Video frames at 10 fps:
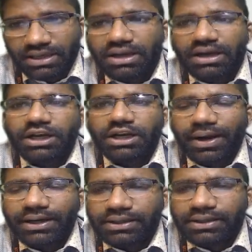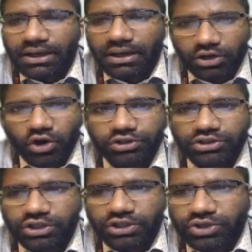divide the
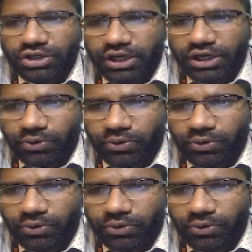Constitution into.